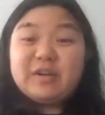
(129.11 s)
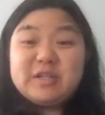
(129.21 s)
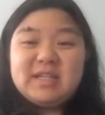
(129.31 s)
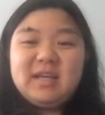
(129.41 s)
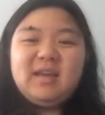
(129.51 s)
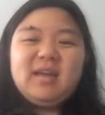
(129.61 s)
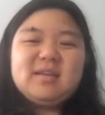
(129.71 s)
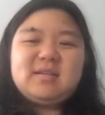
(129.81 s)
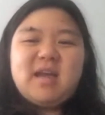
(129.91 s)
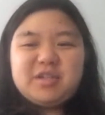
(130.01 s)

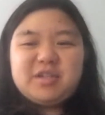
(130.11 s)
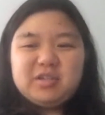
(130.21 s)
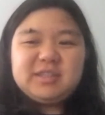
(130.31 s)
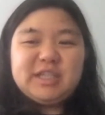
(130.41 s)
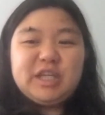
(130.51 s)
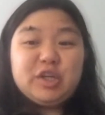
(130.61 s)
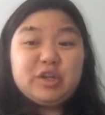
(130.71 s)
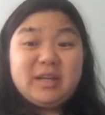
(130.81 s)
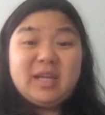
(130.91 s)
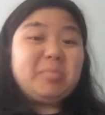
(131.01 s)
Diversity is a national
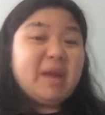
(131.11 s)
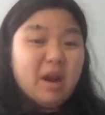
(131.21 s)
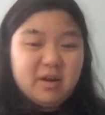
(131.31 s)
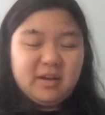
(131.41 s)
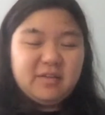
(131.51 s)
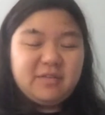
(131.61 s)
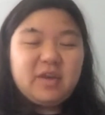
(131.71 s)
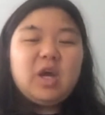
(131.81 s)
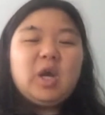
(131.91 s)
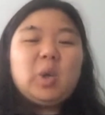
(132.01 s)
security
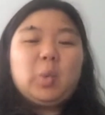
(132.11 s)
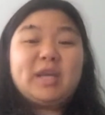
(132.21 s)
imperative.